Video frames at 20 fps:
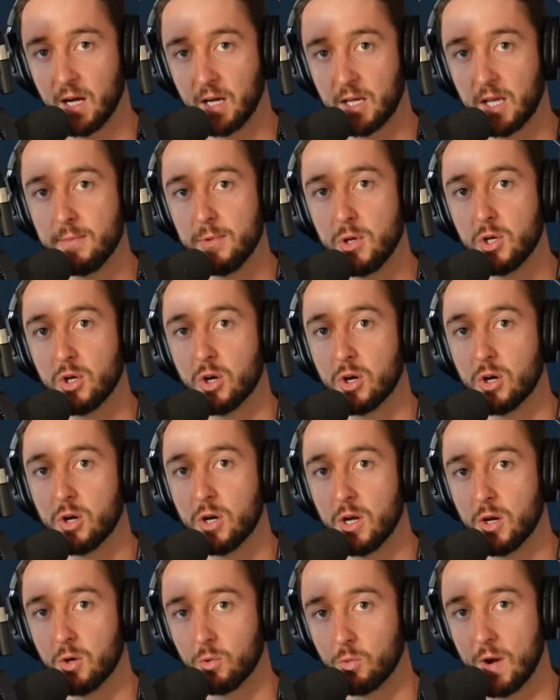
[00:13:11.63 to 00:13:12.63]
commuter
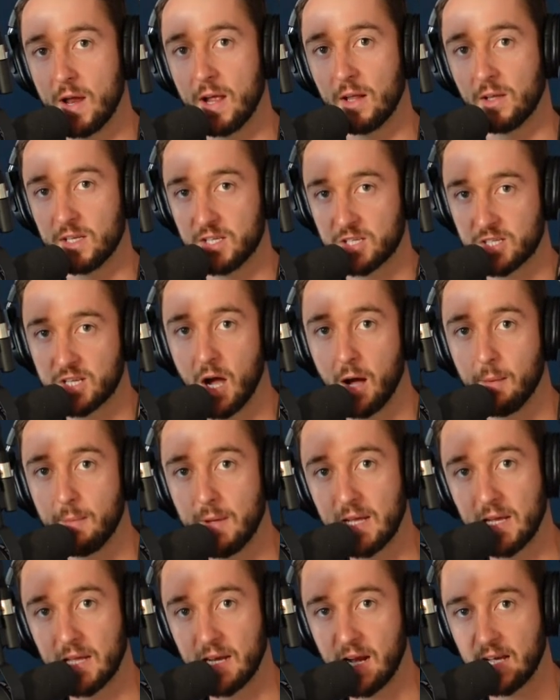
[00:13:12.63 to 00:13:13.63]
rail is
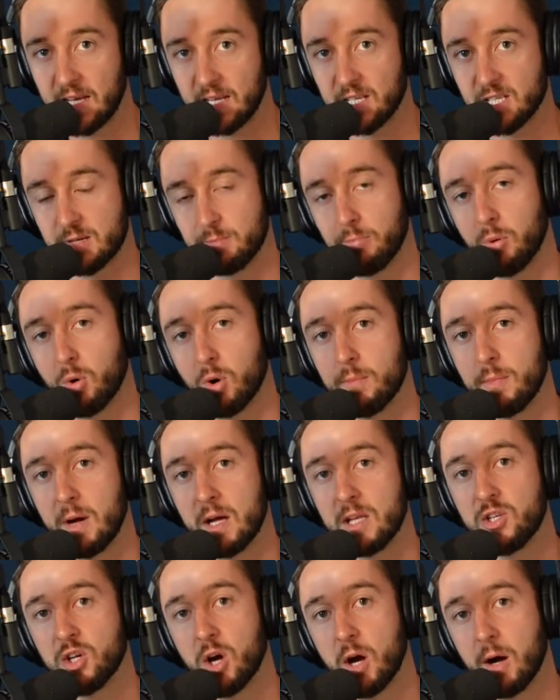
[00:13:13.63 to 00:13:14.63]
coming and I can support my
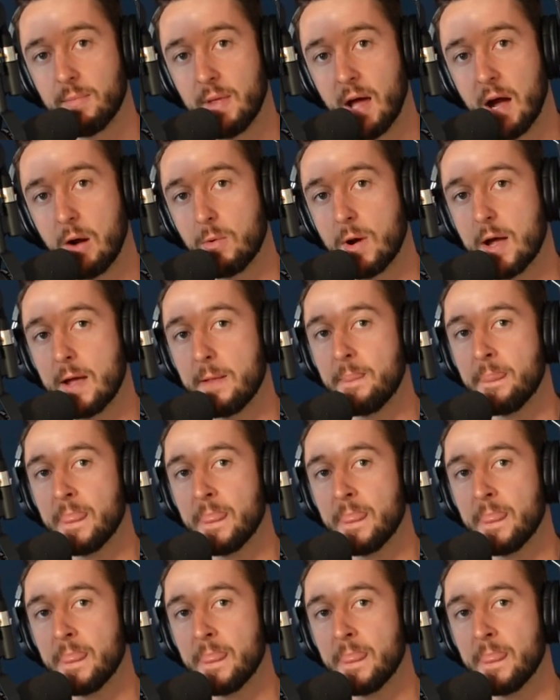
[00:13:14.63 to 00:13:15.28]
job that way.